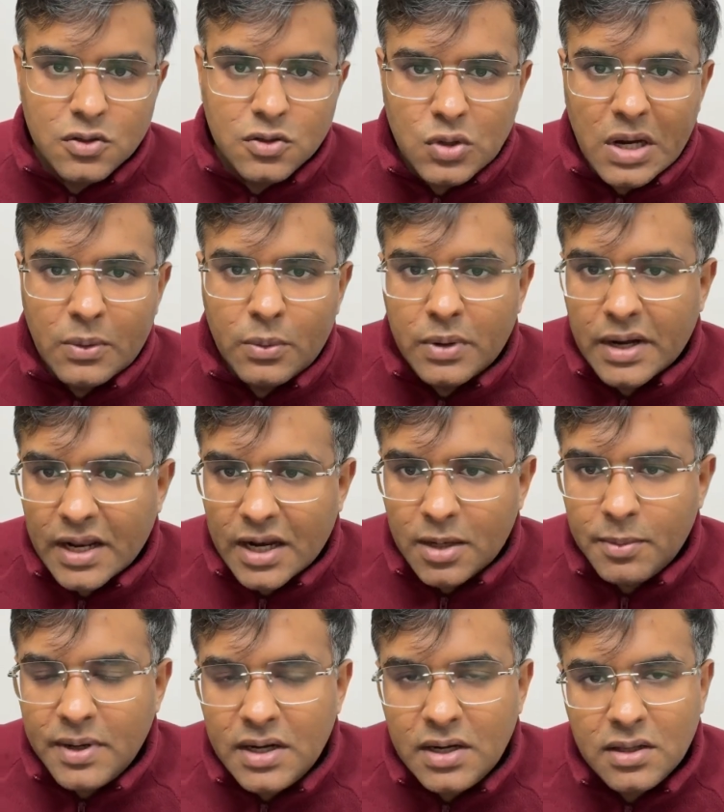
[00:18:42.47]
So I would
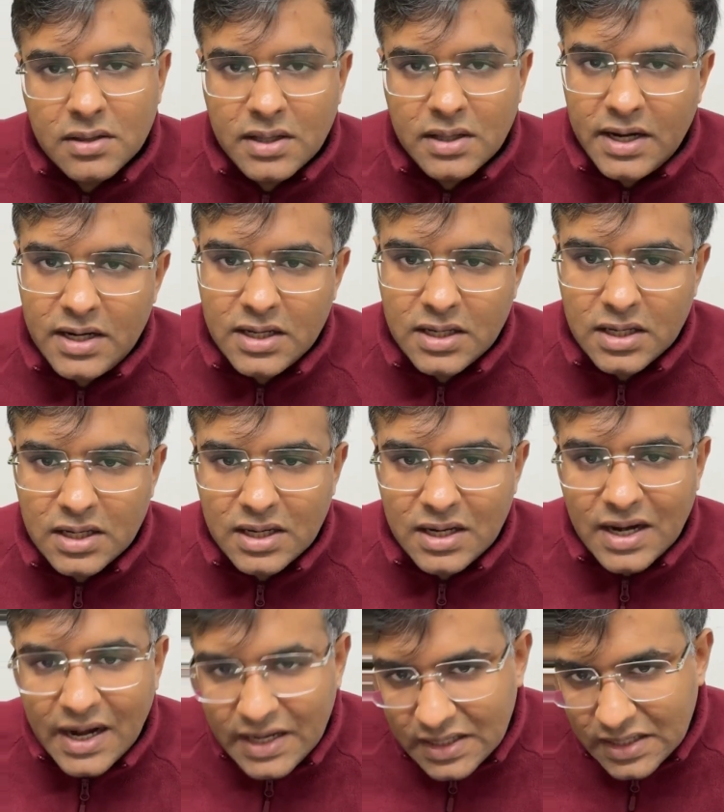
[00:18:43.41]
recommend that
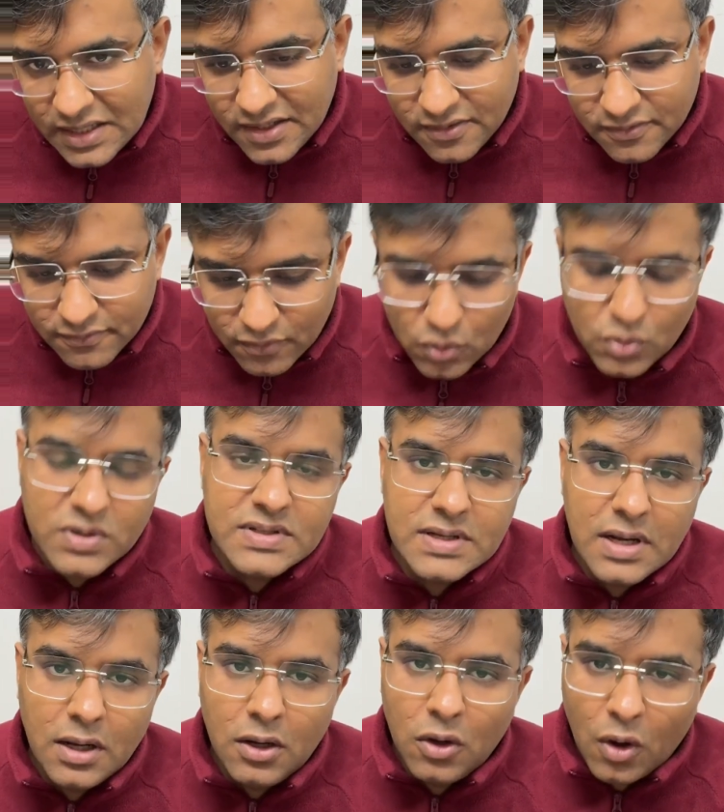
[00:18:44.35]
kindly focus
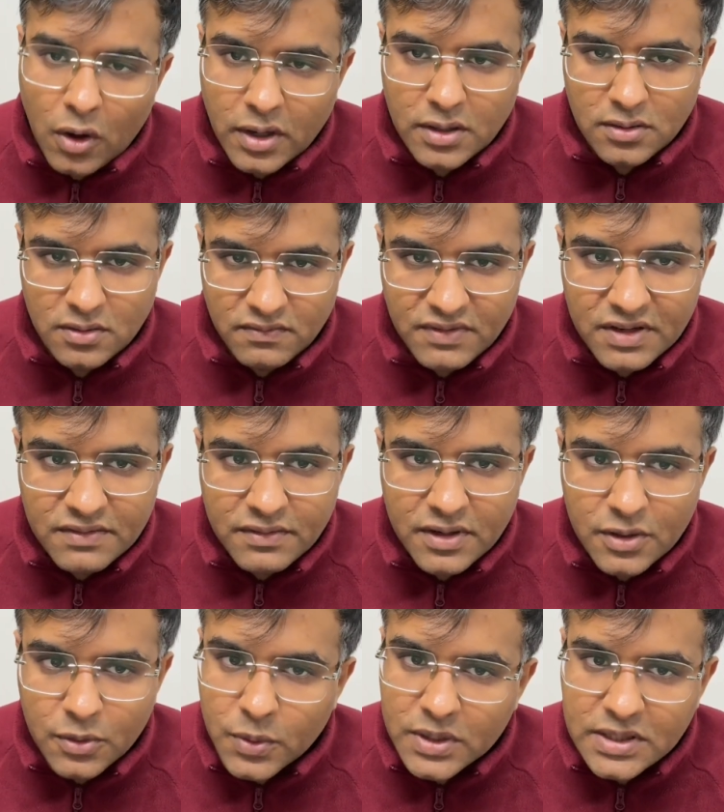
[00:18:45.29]
a lot when we
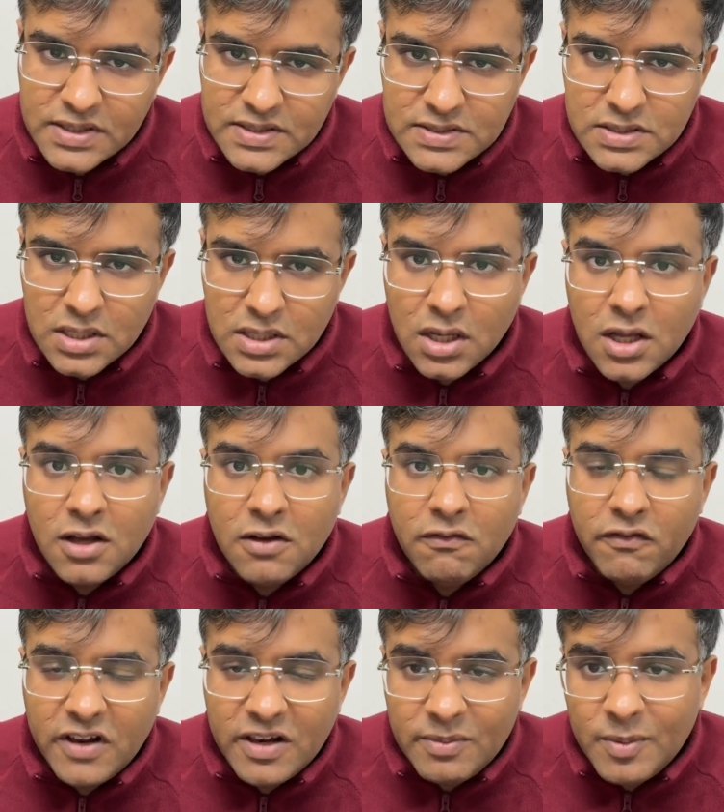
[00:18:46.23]
are doing this.
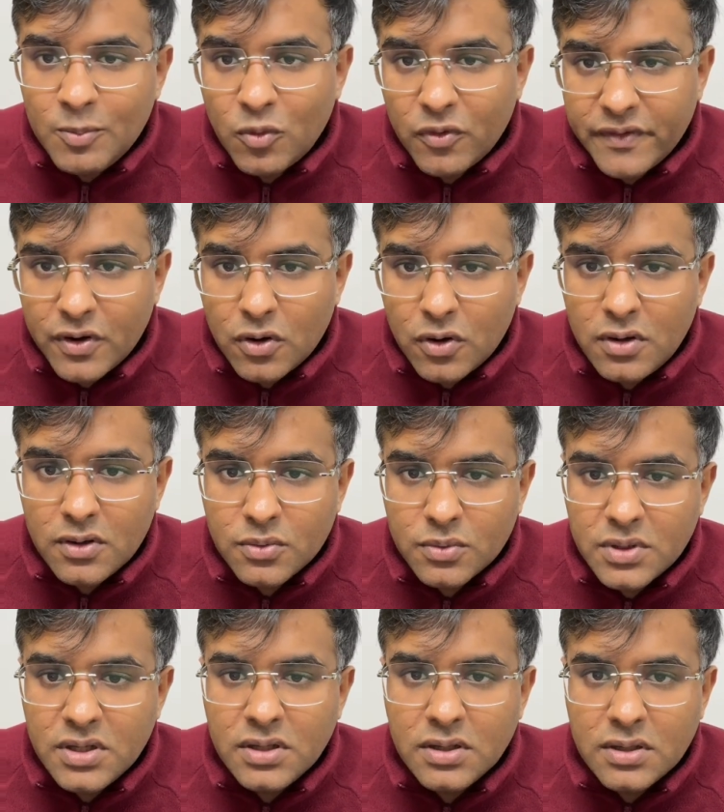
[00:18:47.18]
We'll be moving on to
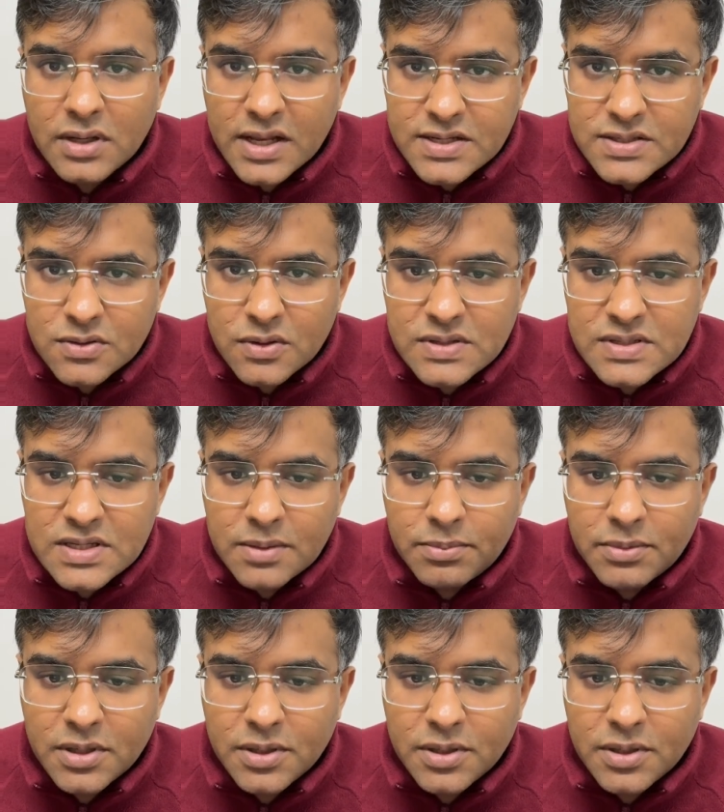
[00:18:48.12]
the next concept.